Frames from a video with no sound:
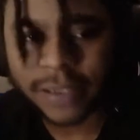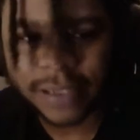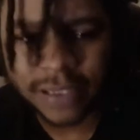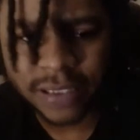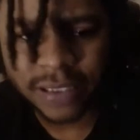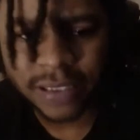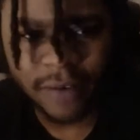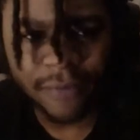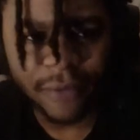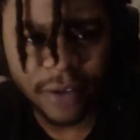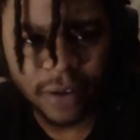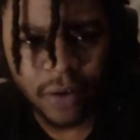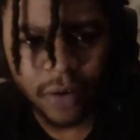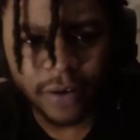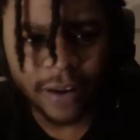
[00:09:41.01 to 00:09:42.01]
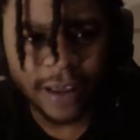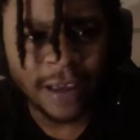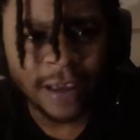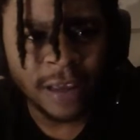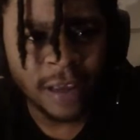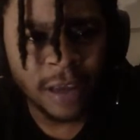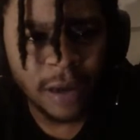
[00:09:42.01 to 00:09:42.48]
and stuff, and all
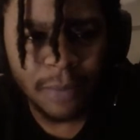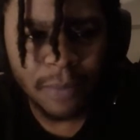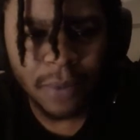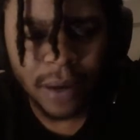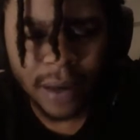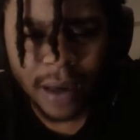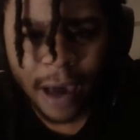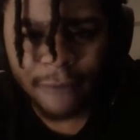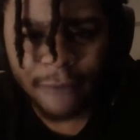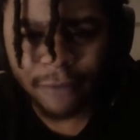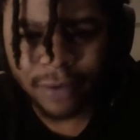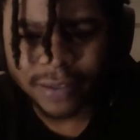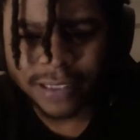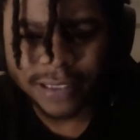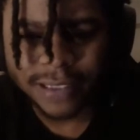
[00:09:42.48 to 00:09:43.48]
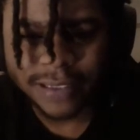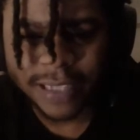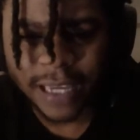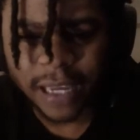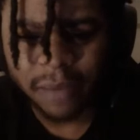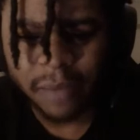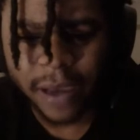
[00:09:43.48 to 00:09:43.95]
that, but I've only seen
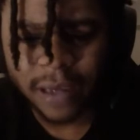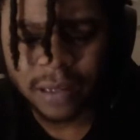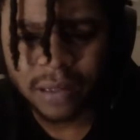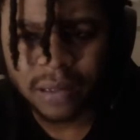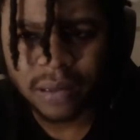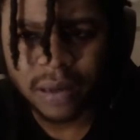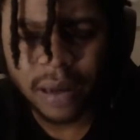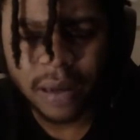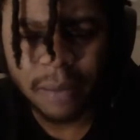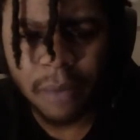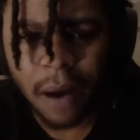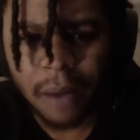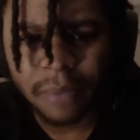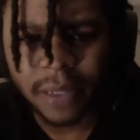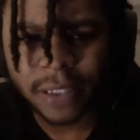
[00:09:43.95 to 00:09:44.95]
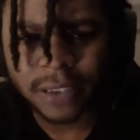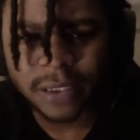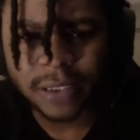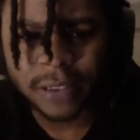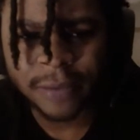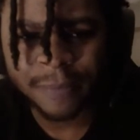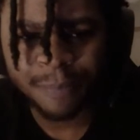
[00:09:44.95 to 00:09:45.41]
Taskmaster and
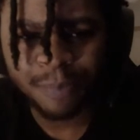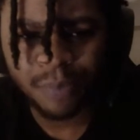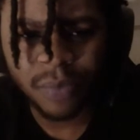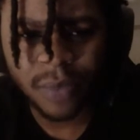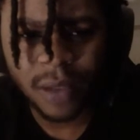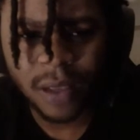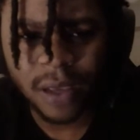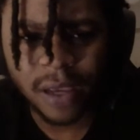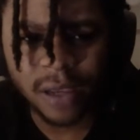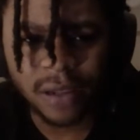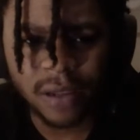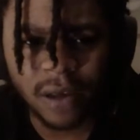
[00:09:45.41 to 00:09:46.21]
Abomination in